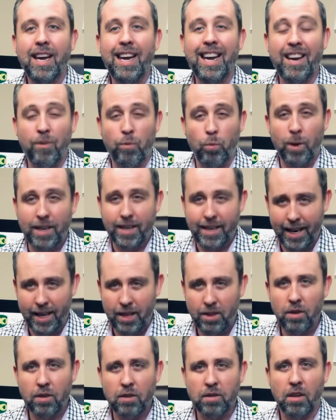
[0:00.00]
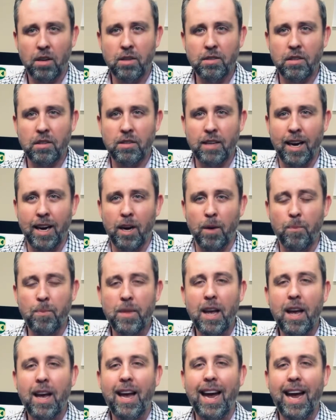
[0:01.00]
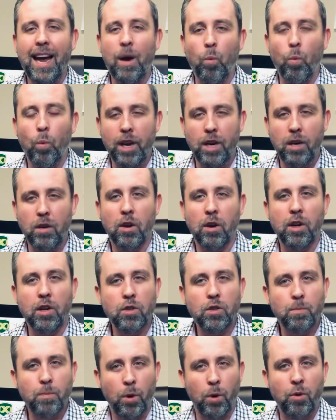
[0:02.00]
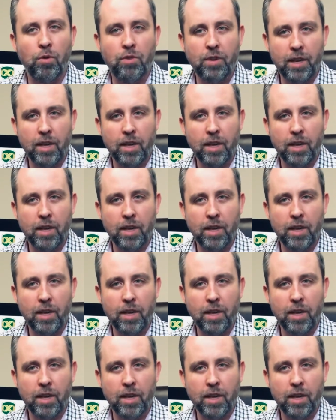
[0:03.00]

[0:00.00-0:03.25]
if we take those losses out and we're not exposing